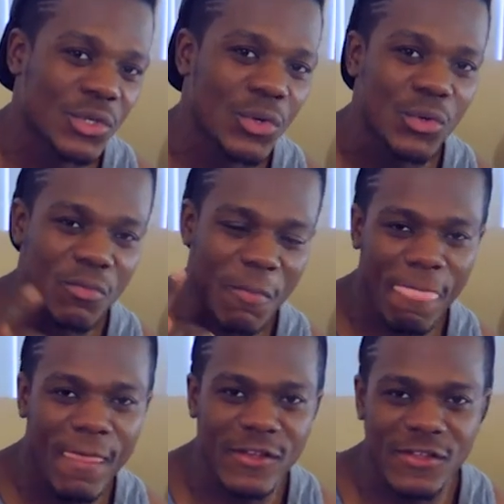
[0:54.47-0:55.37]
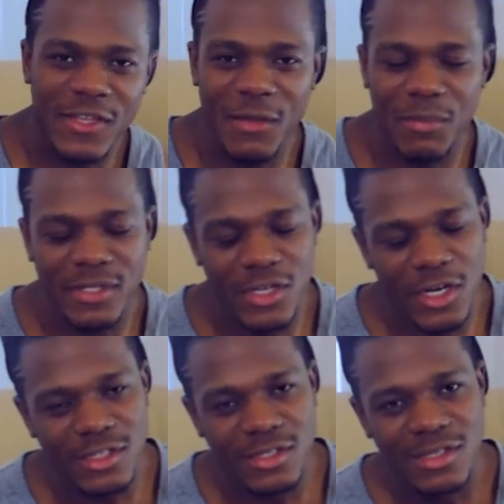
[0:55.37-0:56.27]
So just keep in
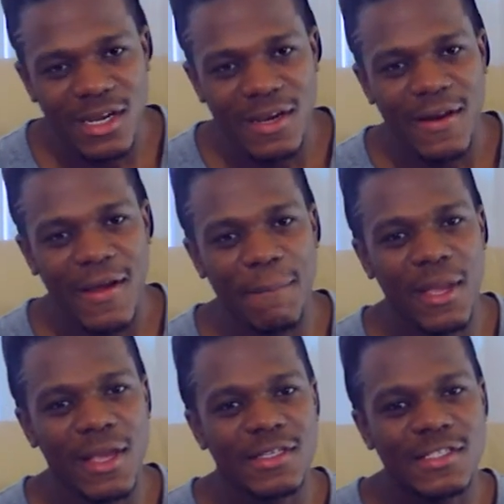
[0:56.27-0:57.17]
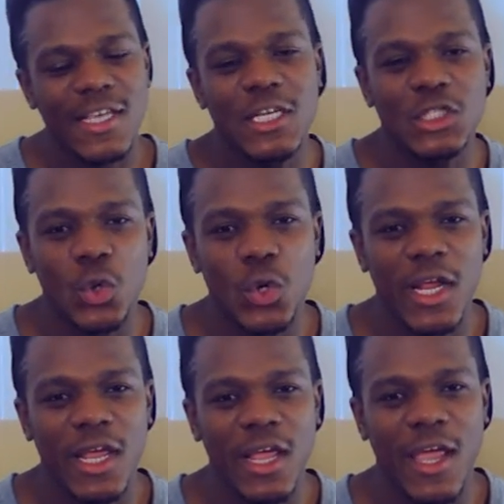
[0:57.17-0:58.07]
touch. Stay
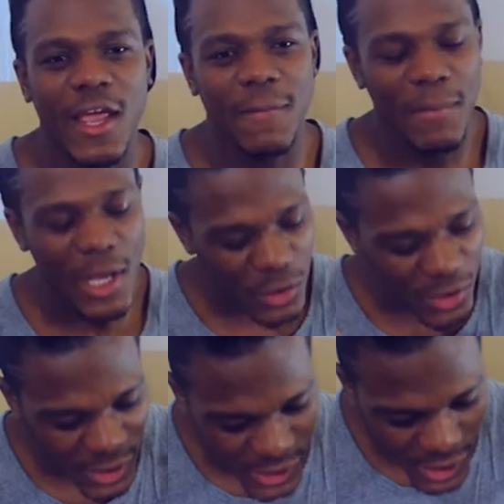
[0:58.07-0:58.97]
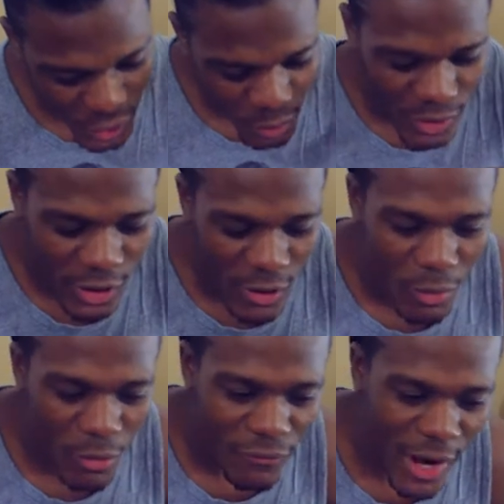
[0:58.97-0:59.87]
Tony. And Melody is here to bring
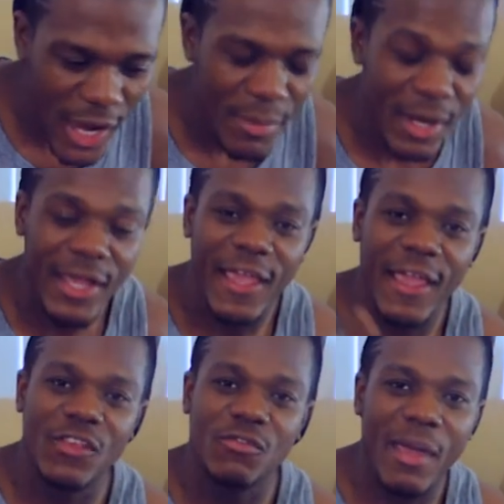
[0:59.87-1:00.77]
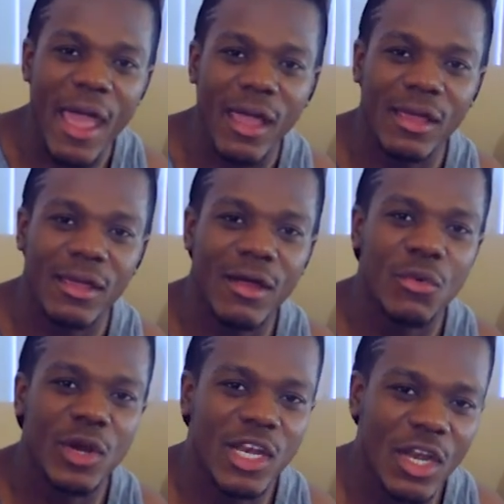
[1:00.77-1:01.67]
you more fire, man. The king is back.
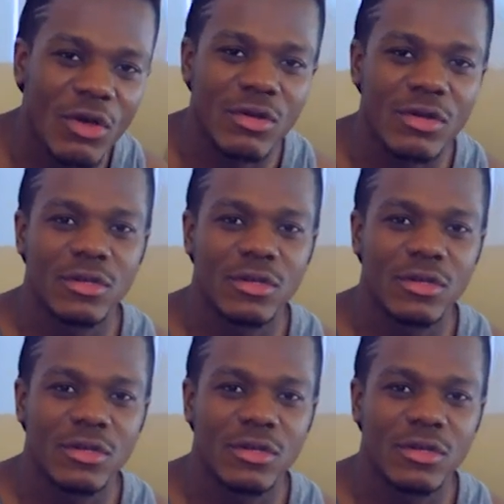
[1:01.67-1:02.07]
I already know.